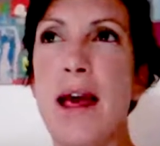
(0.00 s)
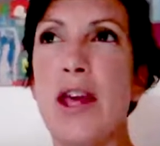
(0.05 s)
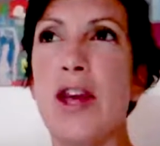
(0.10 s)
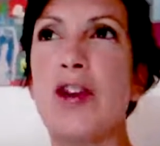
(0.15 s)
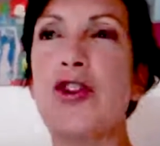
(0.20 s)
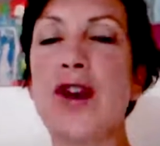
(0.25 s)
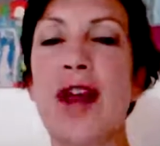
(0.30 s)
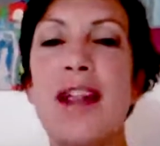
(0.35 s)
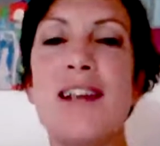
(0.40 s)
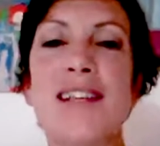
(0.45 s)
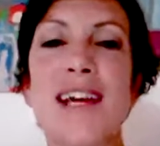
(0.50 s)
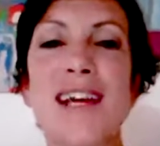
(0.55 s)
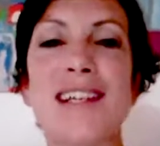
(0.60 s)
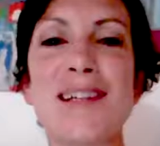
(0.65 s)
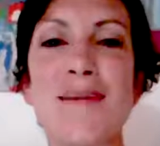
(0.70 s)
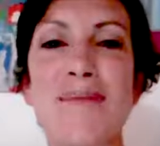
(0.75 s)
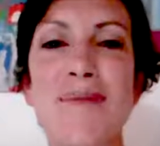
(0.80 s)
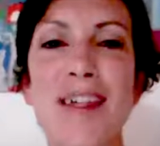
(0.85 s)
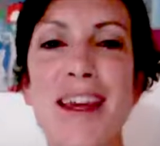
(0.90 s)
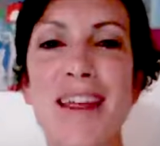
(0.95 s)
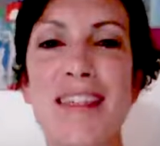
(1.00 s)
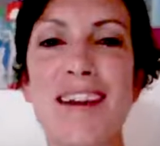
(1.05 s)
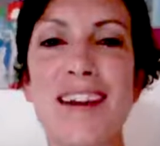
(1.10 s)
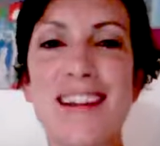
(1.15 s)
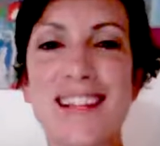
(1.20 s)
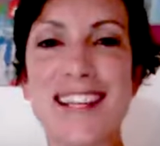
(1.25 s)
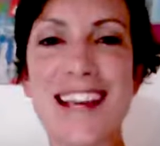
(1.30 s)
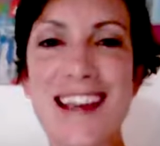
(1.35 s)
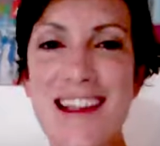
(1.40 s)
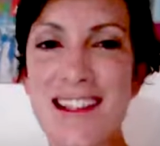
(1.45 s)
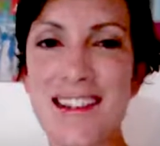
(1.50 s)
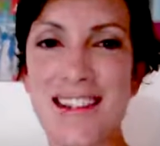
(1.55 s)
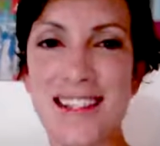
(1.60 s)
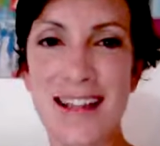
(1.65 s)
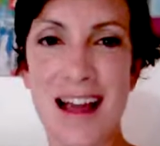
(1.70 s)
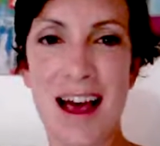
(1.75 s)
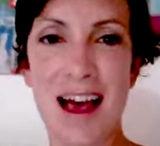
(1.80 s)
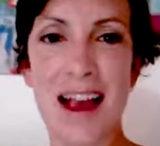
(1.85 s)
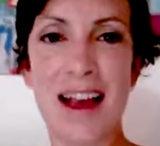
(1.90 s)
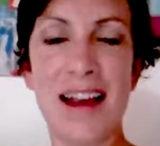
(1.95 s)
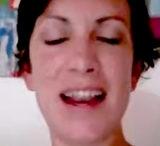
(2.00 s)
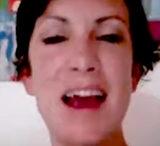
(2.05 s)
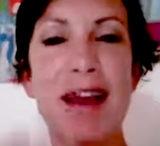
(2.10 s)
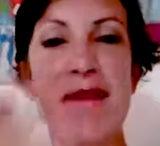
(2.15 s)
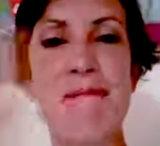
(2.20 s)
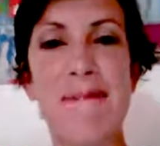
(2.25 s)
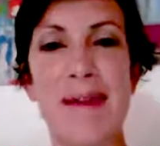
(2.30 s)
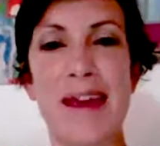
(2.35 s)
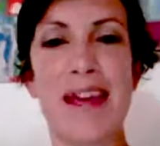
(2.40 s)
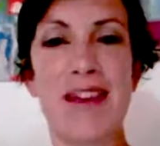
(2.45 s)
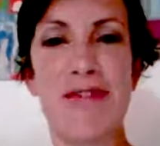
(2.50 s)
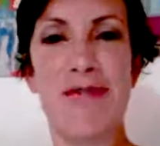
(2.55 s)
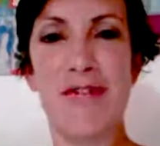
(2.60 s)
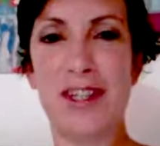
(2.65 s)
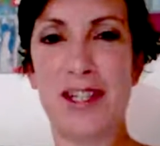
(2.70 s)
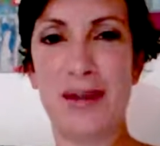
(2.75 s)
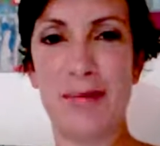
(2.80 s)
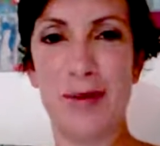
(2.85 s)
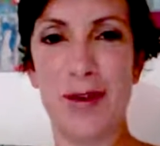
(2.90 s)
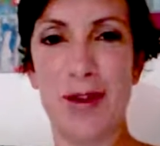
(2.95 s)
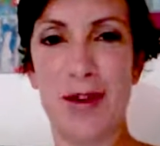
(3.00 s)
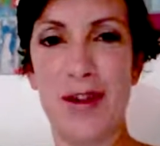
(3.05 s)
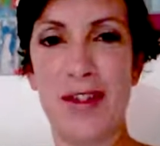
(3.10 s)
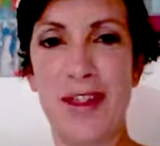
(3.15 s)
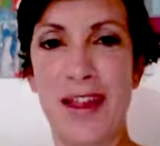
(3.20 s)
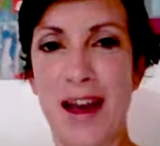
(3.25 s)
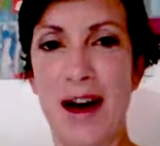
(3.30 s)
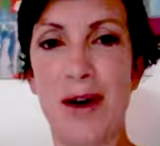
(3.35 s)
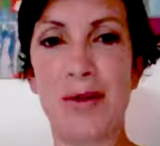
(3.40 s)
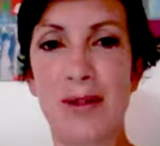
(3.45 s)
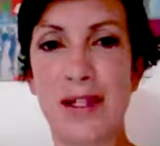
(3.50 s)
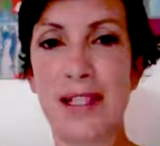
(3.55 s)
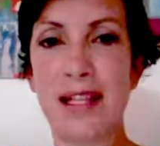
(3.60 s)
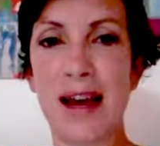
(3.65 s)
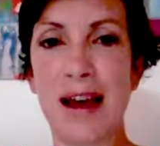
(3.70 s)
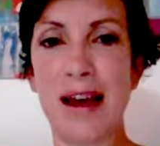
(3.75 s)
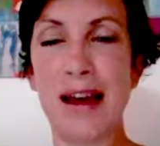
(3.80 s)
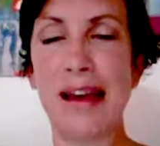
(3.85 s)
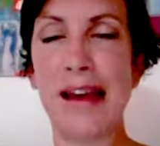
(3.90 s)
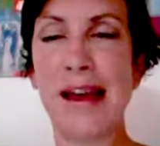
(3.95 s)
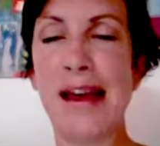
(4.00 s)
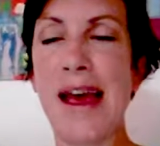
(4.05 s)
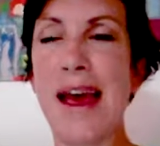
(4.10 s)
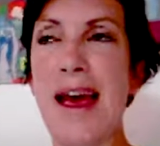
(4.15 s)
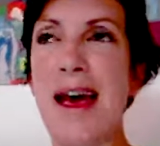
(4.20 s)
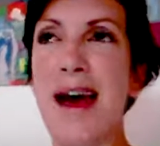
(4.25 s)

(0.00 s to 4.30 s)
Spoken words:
You're trying to take something that is inside and make it visible on the outside.